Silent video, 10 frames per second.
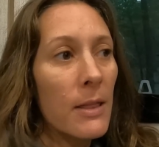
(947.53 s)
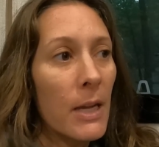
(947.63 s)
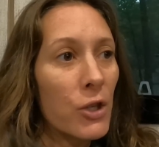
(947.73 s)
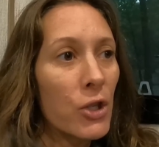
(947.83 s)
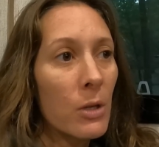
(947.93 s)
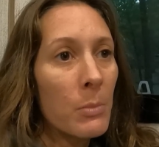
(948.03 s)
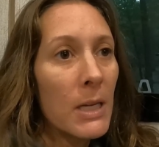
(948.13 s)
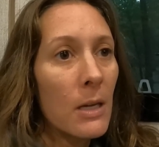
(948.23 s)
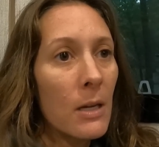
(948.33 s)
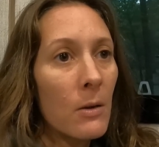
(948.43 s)
They should
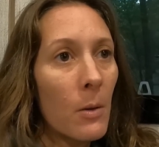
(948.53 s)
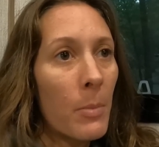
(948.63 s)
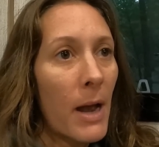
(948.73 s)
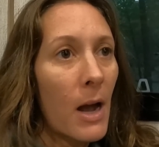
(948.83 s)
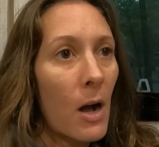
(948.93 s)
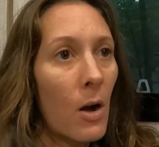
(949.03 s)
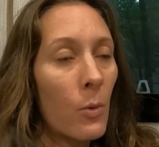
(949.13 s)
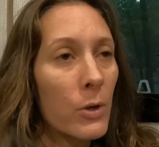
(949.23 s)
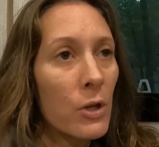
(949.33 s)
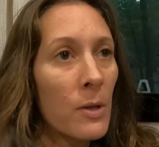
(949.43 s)
be in
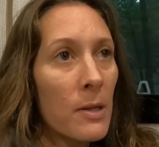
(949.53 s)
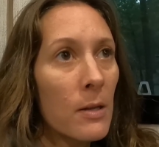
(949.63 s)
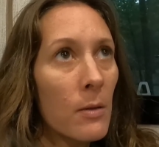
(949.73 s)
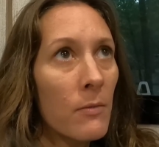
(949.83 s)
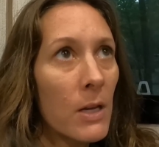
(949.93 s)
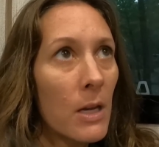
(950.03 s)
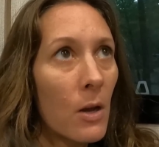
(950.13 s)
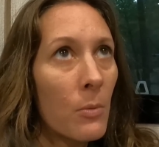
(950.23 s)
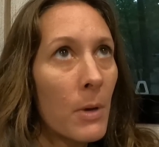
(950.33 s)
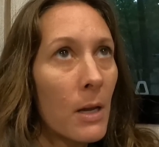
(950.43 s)
about, when you see this
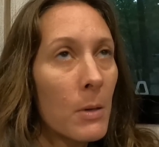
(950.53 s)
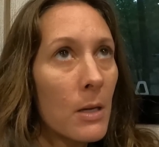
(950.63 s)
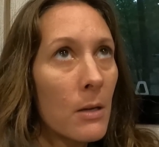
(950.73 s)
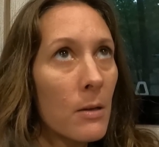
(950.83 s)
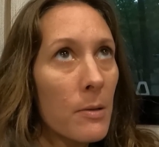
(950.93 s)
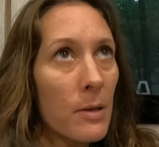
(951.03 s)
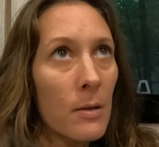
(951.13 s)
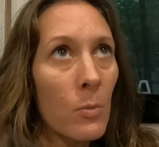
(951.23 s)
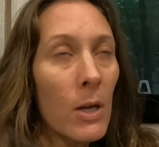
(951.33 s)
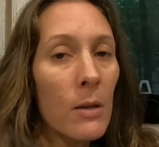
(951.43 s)
video, maybe
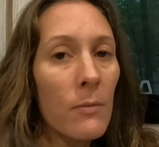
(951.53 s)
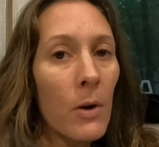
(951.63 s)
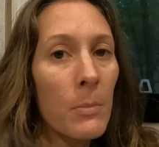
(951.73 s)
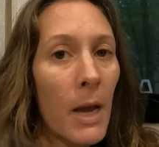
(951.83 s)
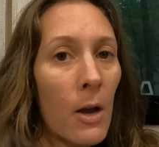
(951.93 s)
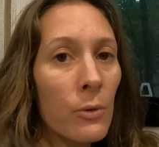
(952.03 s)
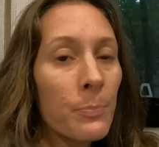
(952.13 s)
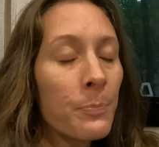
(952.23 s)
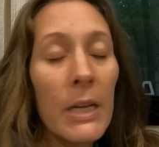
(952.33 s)
six weeks from now.